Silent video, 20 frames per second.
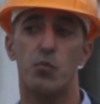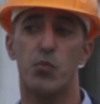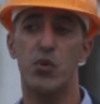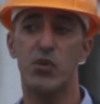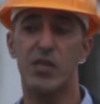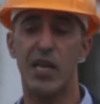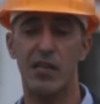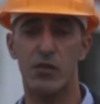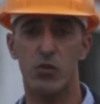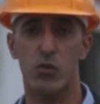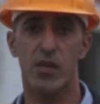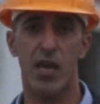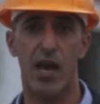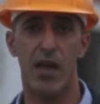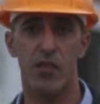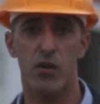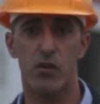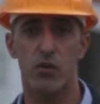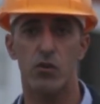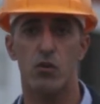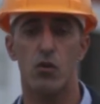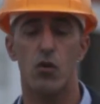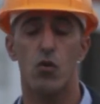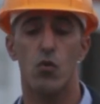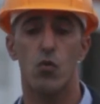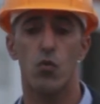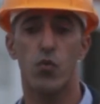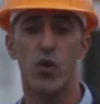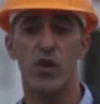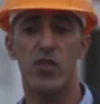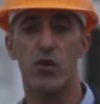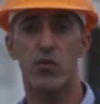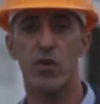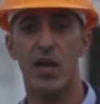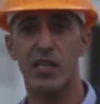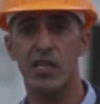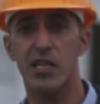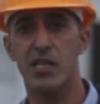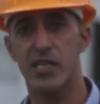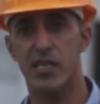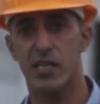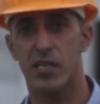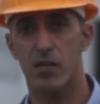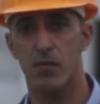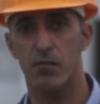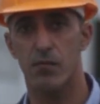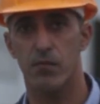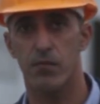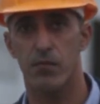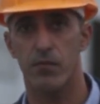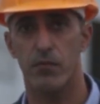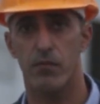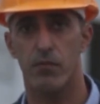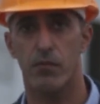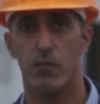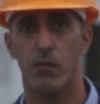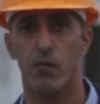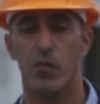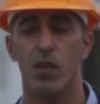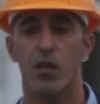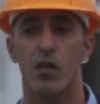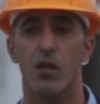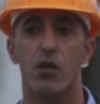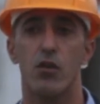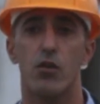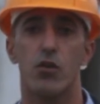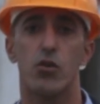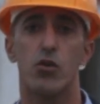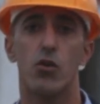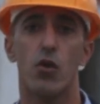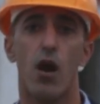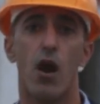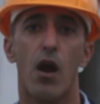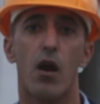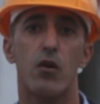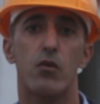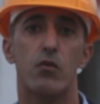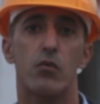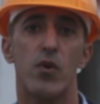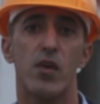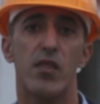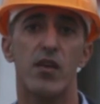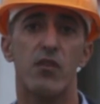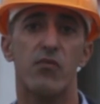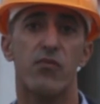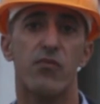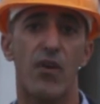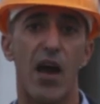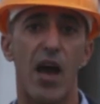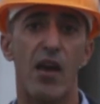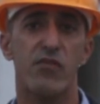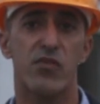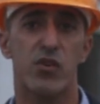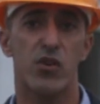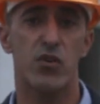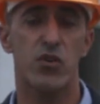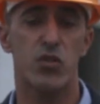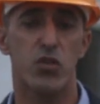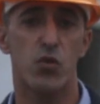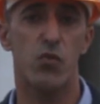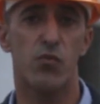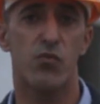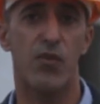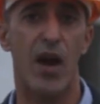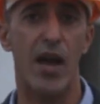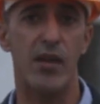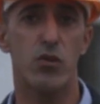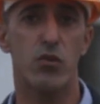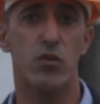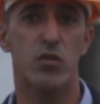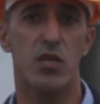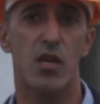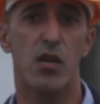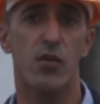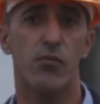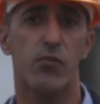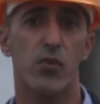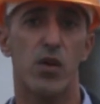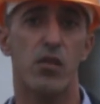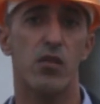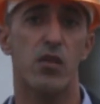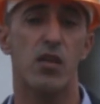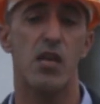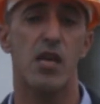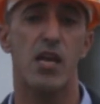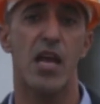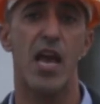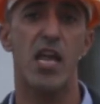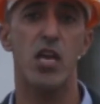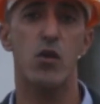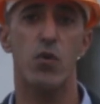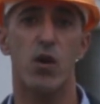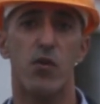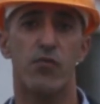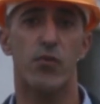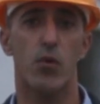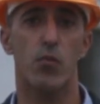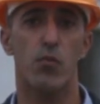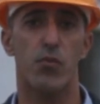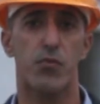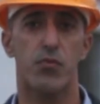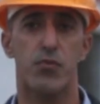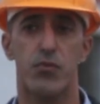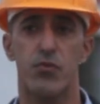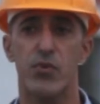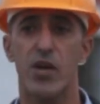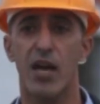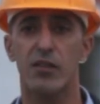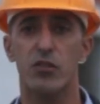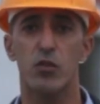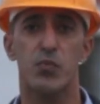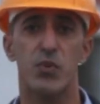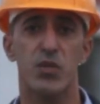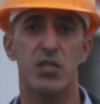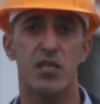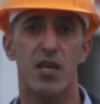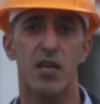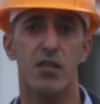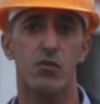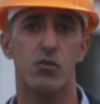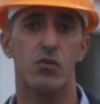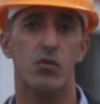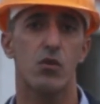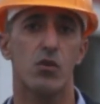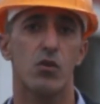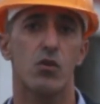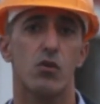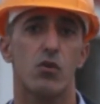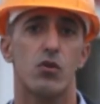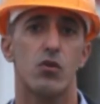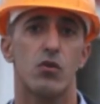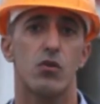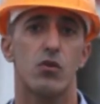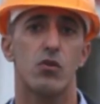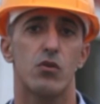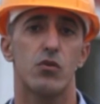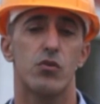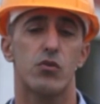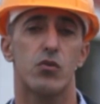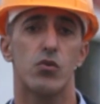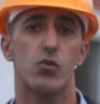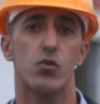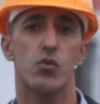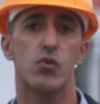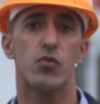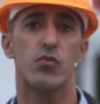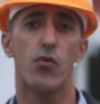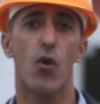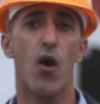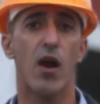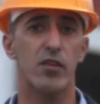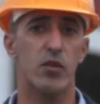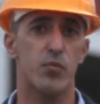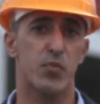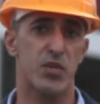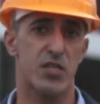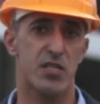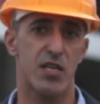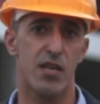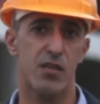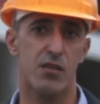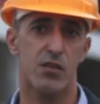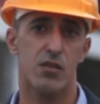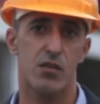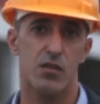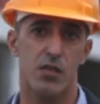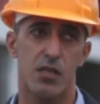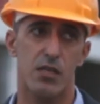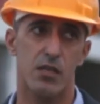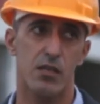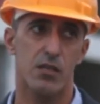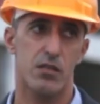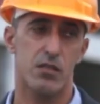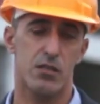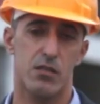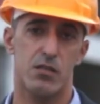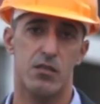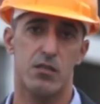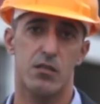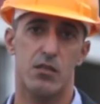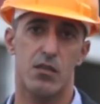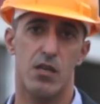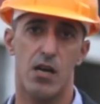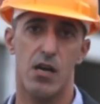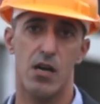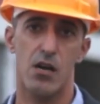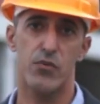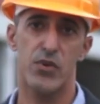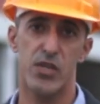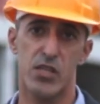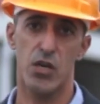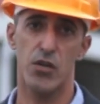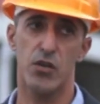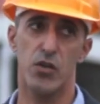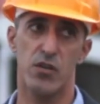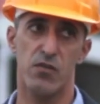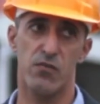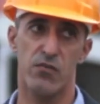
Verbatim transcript: Put that together with the rental income. You are within five years, you find yourself with anywhere from 300% to 400% uh, return on